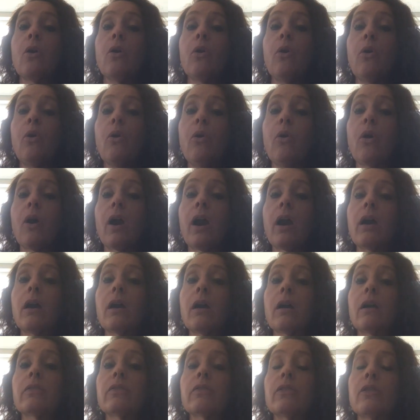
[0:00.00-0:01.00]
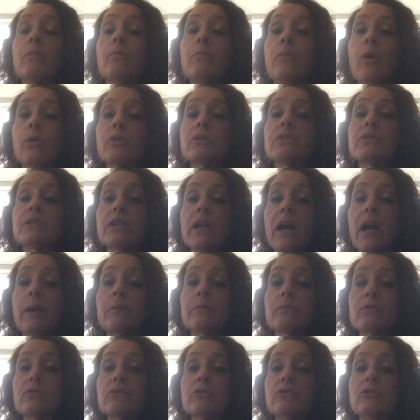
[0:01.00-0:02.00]
or the most
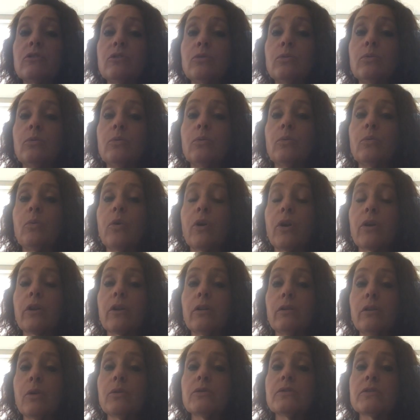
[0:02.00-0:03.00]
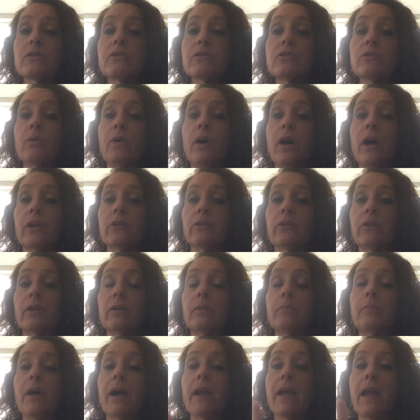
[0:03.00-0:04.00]
times you were closest to
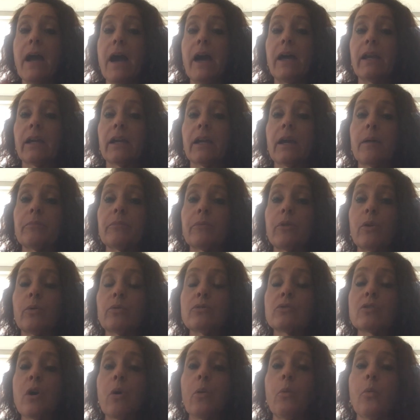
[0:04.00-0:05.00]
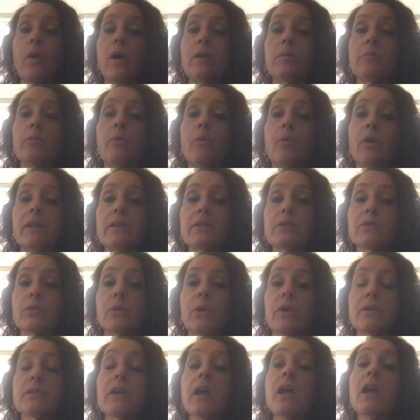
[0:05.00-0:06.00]
100 by adding up those 1 point
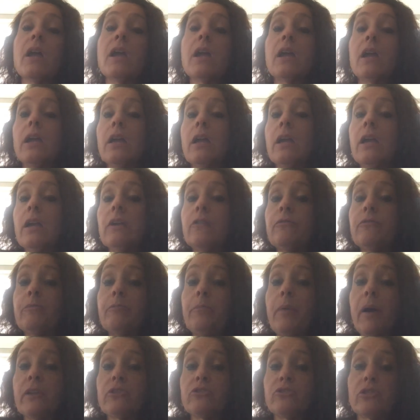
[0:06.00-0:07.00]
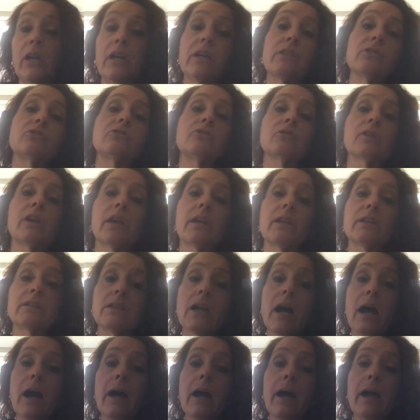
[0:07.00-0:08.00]
scores. If by chance you get a
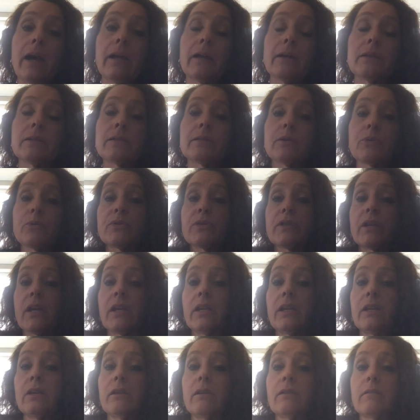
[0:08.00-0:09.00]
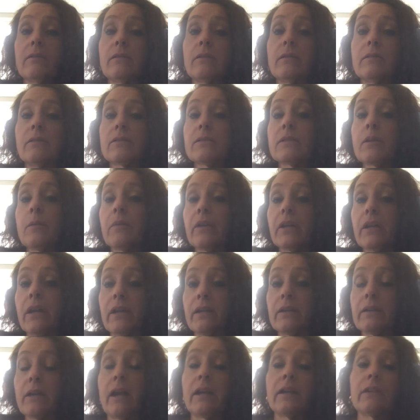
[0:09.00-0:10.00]
tie, so say somebody got
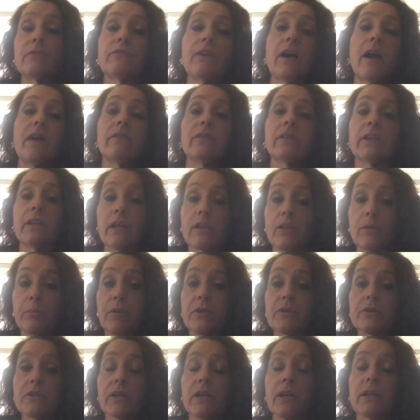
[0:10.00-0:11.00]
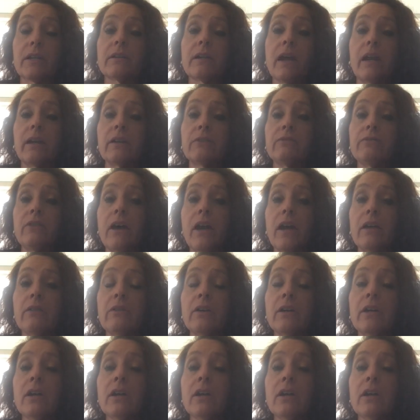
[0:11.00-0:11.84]
a 95 and the other person got a 95,